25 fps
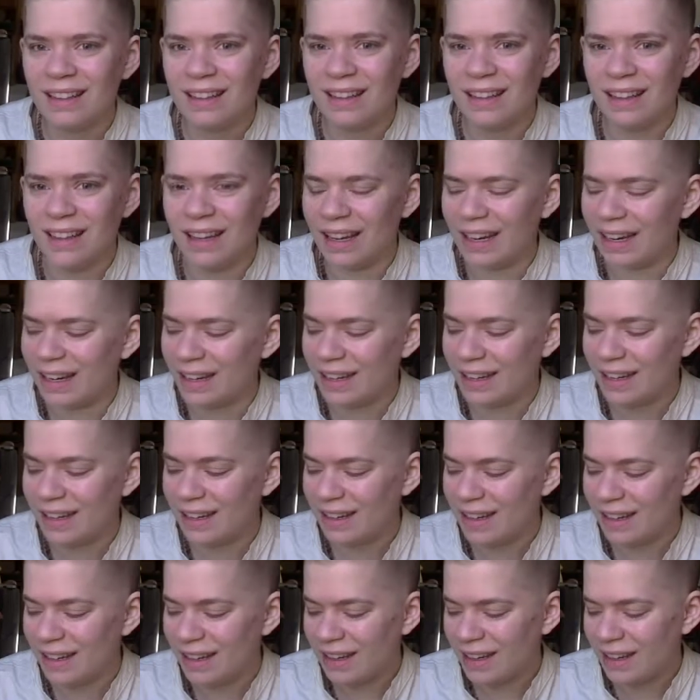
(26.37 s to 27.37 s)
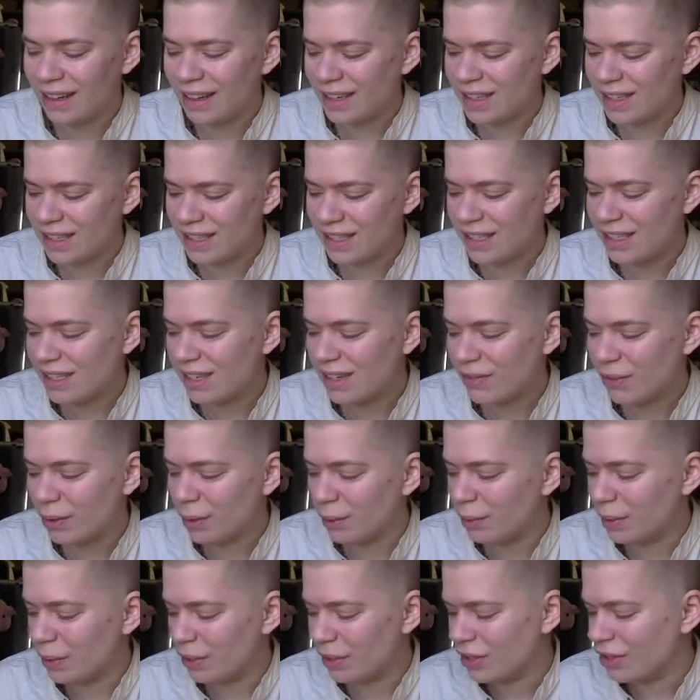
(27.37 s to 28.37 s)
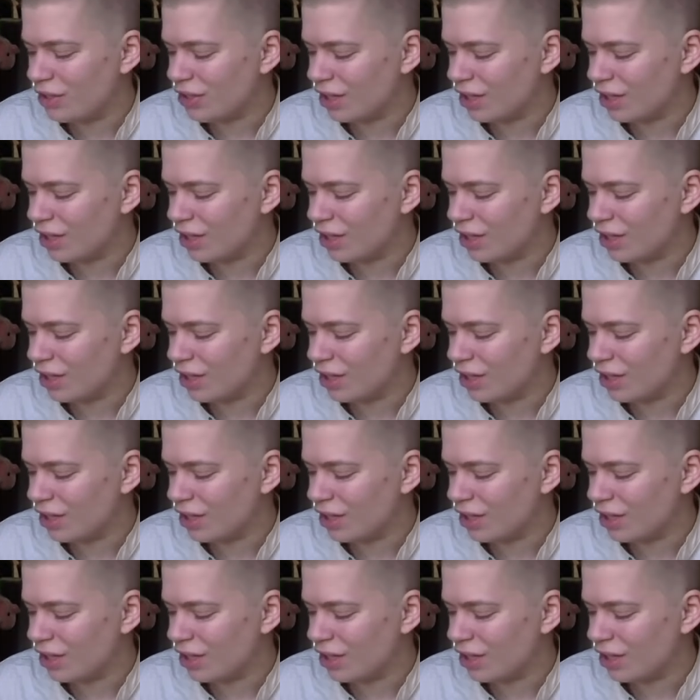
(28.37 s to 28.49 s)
Like, is this even a beauty